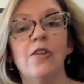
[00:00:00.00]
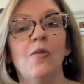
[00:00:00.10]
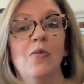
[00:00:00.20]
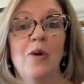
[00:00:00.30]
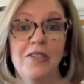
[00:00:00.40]

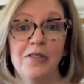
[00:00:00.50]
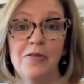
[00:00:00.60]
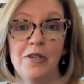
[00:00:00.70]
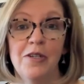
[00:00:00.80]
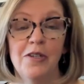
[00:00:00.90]

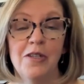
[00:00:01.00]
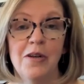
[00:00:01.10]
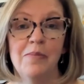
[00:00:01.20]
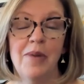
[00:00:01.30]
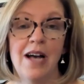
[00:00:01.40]

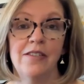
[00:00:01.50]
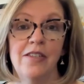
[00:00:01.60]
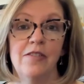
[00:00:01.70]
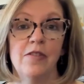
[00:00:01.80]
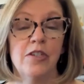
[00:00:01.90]
wonderful
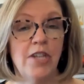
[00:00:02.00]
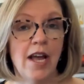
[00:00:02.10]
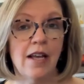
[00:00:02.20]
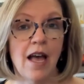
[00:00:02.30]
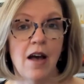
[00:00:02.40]
boxes for
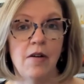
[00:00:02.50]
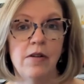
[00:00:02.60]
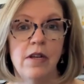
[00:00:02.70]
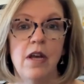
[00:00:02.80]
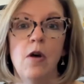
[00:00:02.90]
checkout,